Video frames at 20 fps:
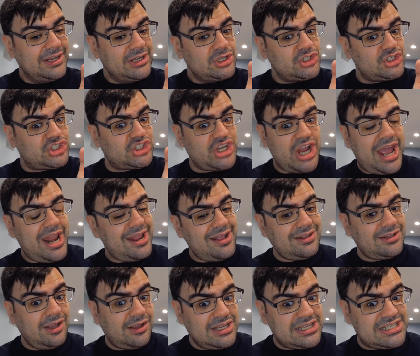Shaddiq
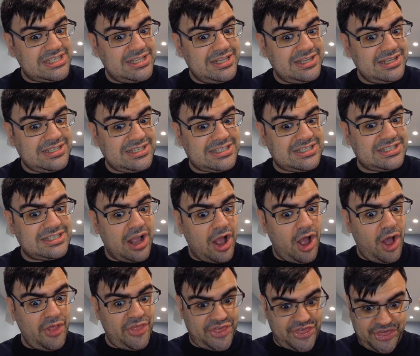does this
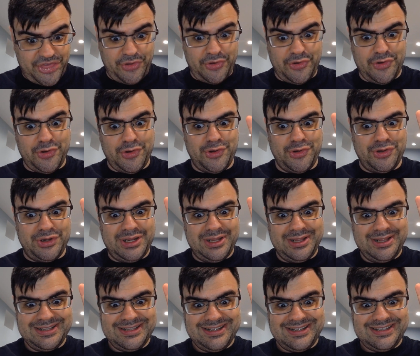a third
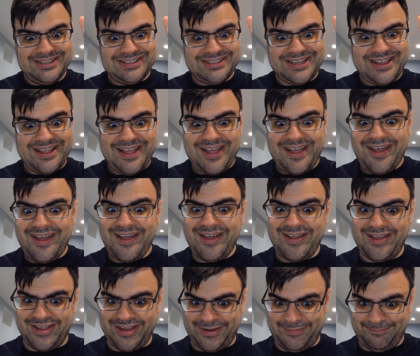
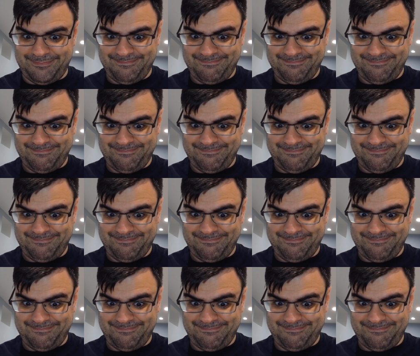time.